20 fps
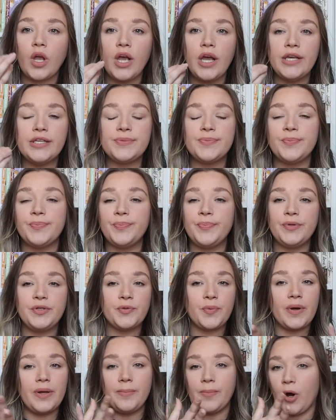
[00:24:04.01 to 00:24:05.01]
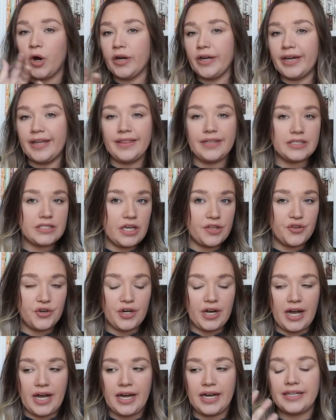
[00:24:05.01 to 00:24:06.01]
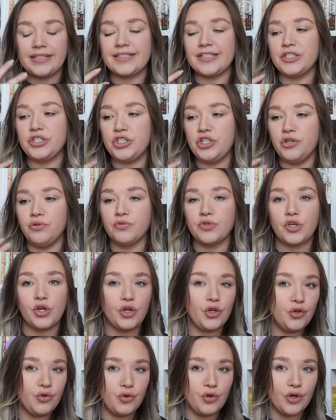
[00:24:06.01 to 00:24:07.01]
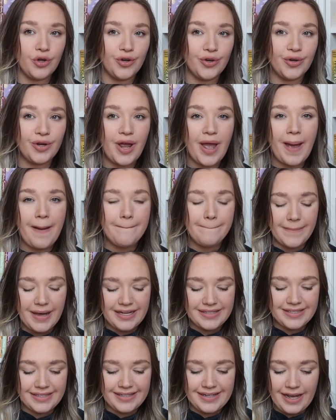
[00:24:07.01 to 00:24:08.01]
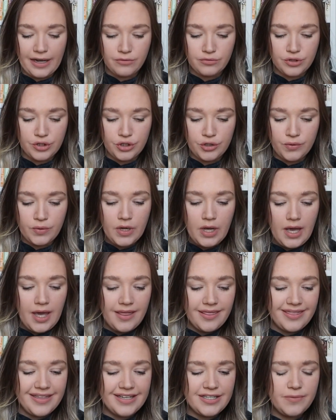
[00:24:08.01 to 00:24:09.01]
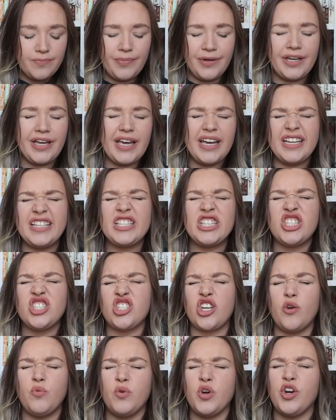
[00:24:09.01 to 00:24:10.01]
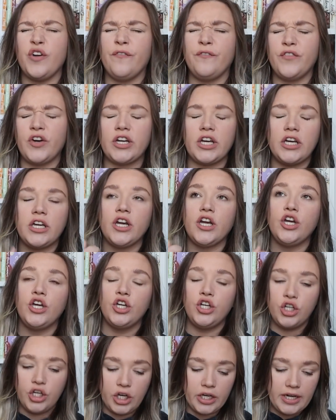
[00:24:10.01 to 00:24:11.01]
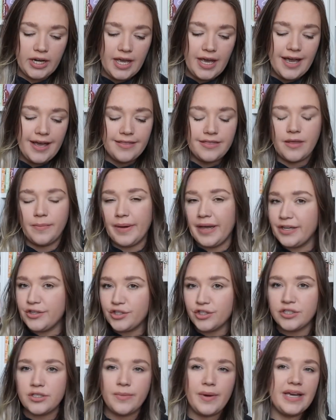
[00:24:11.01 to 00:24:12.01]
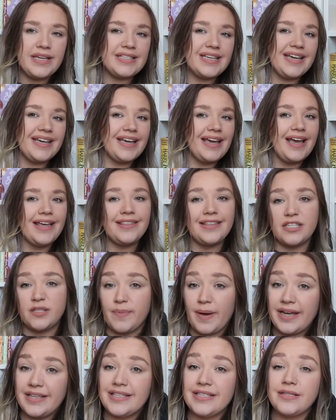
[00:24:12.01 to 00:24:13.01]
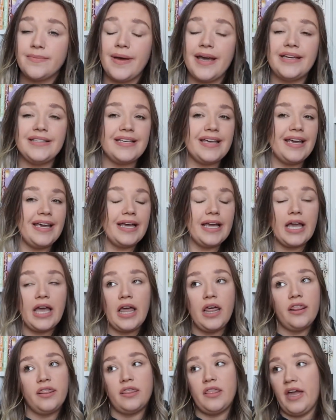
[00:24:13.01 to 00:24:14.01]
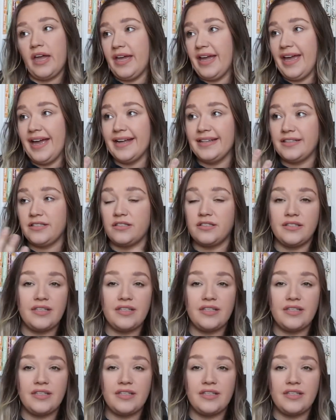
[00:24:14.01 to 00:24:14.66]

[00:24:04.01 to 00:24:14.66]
is between Mark and this other guy to choose who to pass it down to. This book is so freaking good. The banter is amazing. The spice is amazing. I